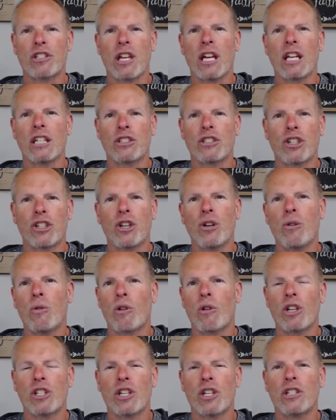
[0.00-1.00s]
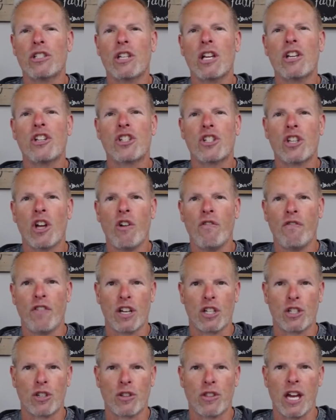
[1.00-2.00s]
thing to do or is this a
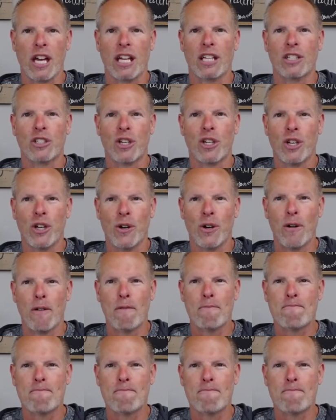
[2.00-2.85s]
selfish thing to do?